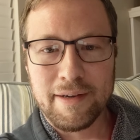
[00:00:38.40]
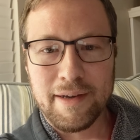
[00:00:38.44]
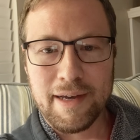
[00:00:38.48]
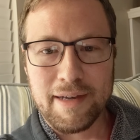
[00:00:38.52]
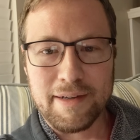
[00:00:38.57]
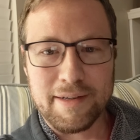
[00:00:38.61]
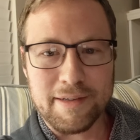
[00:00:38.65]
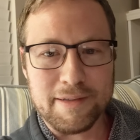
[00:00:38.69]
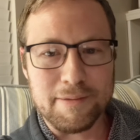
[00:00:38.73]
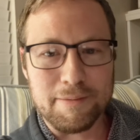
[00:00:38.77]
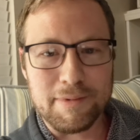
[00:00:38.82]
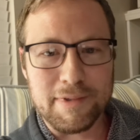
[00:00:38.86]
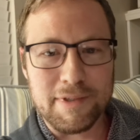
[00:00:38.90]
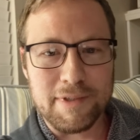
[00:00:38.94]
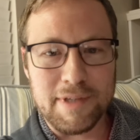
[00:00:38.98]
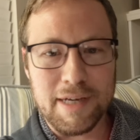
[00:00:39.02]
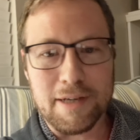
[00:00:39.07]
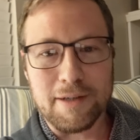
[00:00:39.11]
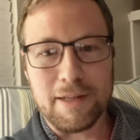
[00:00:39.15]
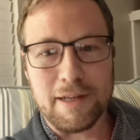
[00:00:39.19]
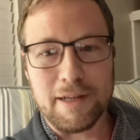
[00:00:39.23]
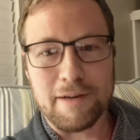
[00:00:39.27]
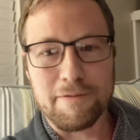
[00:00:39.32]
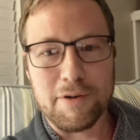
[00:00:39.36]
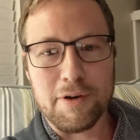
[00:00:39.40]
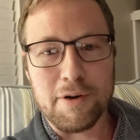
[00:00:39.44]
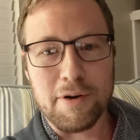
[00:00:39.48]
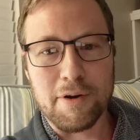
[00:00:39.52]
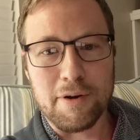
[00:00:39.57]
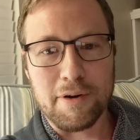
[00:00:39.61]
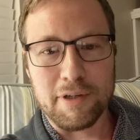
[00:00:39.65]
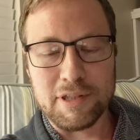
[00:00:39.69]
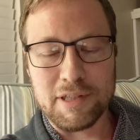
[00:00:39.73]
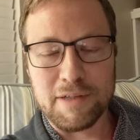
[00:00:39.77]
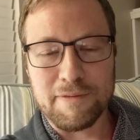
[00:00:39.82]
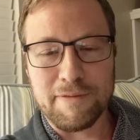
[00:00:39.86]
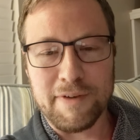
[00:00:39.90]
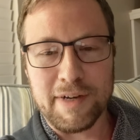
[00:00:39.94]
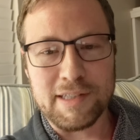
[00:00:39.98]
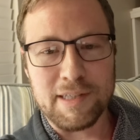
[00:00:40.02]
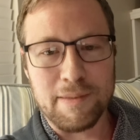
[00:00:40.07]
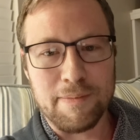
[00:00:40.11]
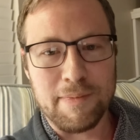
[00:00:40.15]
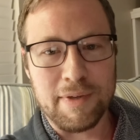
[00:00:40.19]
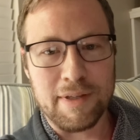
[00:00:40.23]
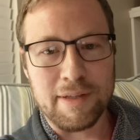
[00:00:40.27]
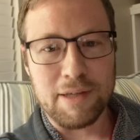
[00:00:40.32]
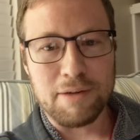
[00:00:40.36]
It doesn't really take a lot of courage to find
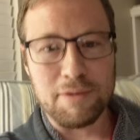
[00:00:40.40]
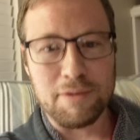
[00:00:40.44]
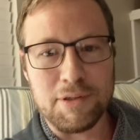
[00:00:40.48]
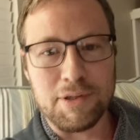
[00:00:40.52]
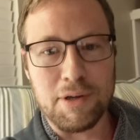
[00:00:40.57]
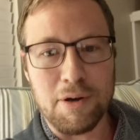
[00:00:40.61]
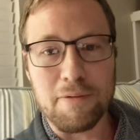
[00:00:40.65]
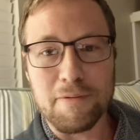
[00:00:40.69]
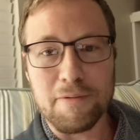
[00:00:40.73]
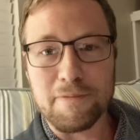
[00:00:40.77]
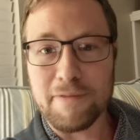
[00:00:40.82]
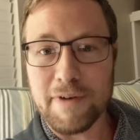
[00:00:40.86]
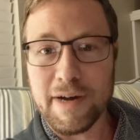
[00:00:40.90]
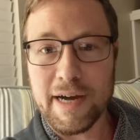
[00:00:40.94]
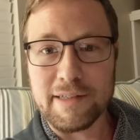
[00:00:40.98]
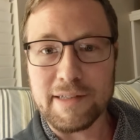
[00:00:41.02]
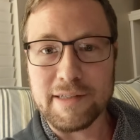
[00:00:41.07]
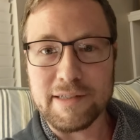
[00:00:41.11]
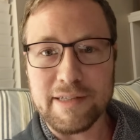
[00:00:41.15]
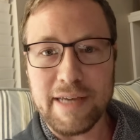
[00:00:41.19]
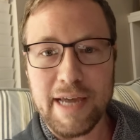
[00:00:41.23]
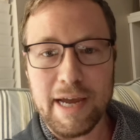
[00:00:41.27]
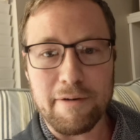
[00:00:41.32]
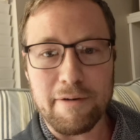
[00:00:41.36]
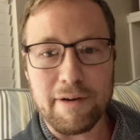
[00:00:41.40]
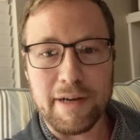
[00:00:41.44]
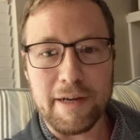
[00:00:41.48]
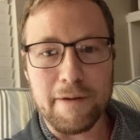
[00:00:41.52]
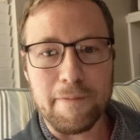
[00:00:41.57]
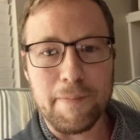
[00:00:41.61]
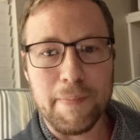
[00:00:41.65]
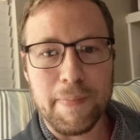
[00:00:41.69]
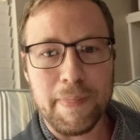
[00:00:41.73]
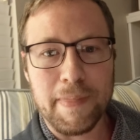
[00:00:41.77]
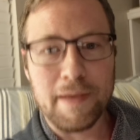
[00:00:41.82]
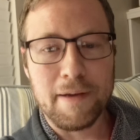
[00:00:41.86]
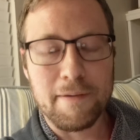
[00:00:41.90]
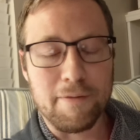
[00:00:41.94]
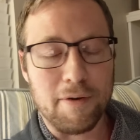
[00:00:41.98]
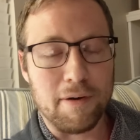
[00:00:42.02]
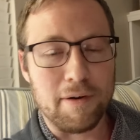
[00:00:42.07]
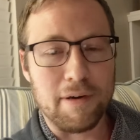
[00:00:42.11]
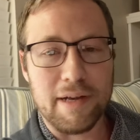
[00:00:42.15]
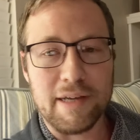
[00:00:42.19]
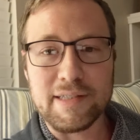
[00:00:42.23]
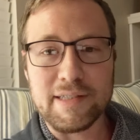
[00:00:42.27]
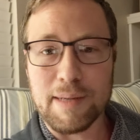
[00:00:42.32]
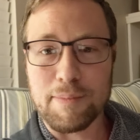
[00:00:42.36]
something that you don't find scary. For
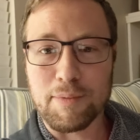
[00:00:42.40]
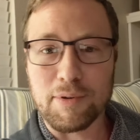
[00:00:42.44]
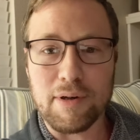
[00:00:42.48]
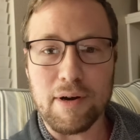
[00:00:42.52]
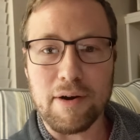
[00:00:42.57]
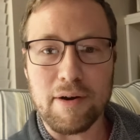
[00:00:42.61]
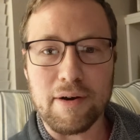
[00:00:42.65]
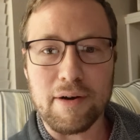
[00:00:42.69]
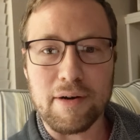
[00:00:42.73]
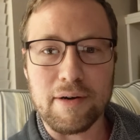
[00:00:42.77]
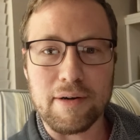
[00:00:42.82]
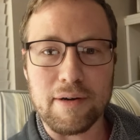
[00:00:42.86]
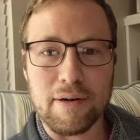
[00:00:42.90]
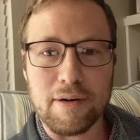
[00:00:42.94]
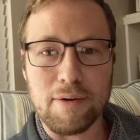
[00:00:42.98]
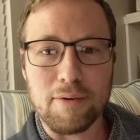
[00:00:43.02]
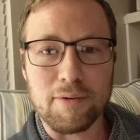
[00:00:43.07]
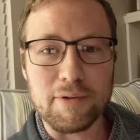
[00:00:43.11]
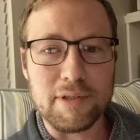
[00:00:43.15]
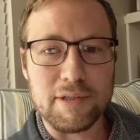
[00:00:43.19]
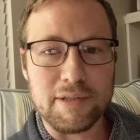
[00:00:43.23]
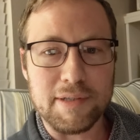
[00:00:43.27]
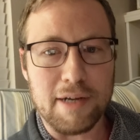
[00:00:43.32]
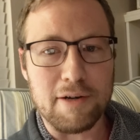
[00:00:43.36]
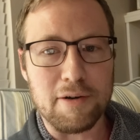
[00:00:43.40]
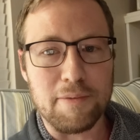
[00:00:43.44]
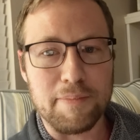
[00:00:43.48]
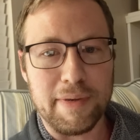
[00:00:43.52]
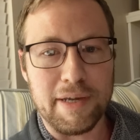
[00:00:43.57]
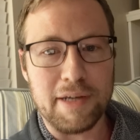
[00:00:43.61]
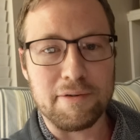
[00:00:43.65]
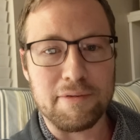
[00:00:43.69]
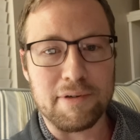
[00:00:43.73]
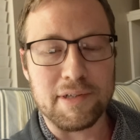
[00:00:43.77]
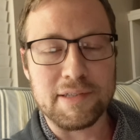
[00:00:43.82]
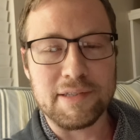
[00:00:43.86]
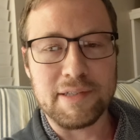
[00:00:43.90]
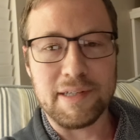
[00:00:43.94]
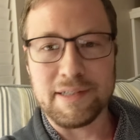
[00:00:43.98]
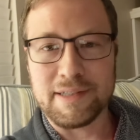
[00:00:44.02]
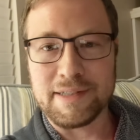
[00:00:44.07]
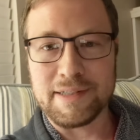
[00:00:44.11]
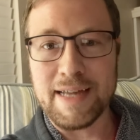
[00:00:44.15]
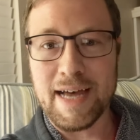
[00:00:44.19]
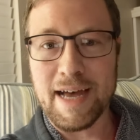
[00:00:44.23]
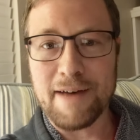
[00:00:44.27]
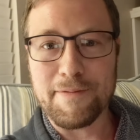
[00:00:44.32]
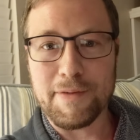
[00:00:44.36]
example, our oldest daughter, Beatrice,
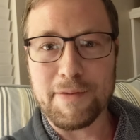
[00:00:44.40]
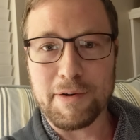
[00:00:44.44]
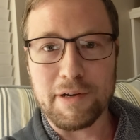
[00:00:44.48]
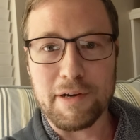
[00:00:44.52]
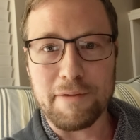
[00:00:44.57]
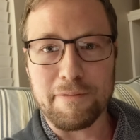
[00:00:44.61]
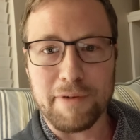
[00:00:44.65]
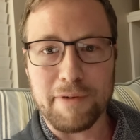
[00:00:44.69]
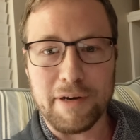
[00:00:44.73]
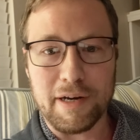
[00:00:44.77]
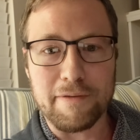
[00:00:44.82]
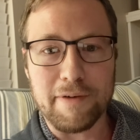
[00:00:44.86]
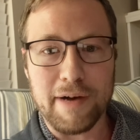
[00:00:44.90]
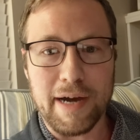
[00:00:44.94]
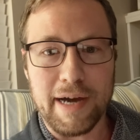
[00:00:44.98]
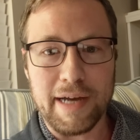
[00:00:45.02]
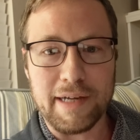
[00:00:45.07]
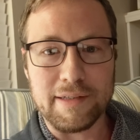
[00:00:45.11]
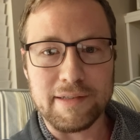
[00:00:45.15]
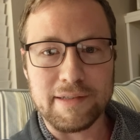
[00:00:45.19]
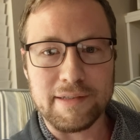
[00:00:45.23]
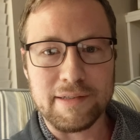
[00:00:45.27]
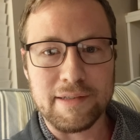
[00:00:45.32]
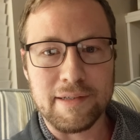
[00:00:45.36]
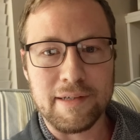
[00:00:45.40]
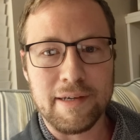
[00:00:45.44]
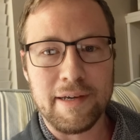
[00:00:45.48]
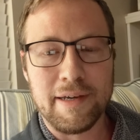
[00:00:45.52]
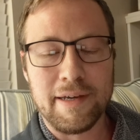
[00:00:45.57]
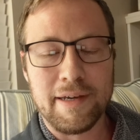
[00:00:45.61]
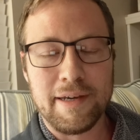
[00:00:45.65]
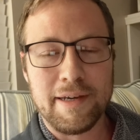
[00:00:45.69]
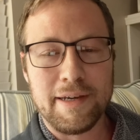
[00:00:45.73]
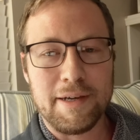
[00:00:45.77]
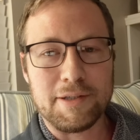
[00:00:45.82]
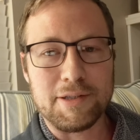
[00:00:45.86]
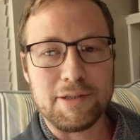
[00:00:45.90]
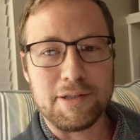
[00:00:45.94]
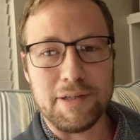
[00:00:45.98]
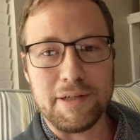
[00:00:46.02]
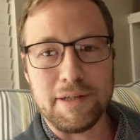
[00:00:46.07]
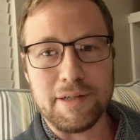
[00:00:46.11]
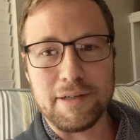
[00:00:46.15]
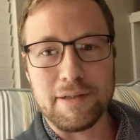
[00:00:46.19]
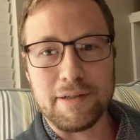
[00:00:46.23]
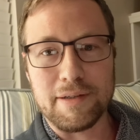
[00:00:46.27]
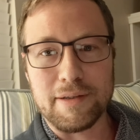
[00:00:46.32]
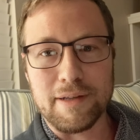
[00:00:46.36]
is not very afraid of heights.
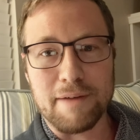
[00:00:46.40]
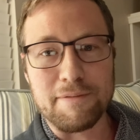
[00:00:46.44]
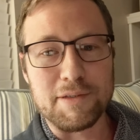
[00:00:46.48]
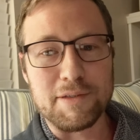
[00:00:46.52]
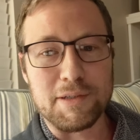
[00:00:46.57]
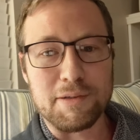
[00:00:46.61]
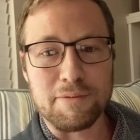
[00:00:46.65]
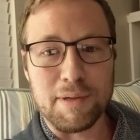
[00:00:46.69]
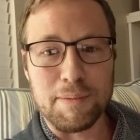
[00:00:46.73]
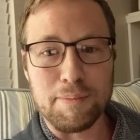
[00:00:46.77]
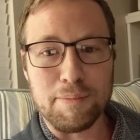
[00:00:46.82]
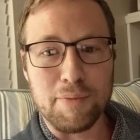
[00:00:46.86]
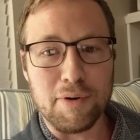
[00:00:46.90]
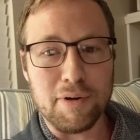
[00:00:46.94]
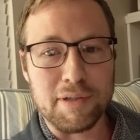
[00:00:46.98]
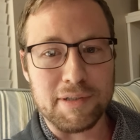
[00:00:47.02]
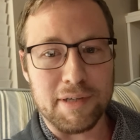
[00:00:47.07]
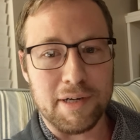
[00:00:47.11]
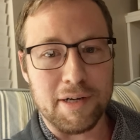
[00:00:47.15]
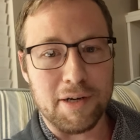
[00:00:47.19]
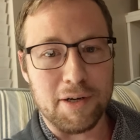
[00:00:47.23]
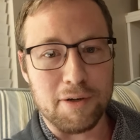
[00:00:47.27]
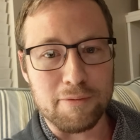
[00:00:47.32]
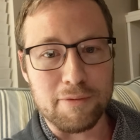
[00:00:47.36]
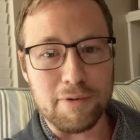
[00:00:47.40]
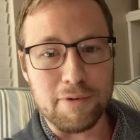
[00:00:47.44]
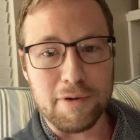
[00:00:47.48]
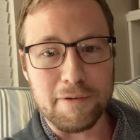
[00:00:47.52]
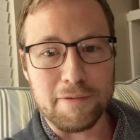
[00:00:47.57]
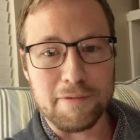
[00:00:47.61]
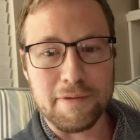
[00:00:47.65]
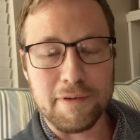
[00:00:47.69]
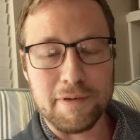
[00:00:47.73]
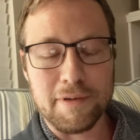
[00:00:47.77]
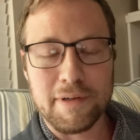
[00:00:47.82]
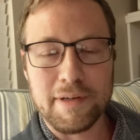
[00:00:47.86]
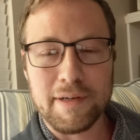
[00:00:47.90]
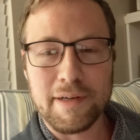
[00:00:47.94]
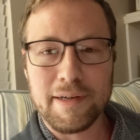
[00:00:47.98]
She loves to read books on our roof.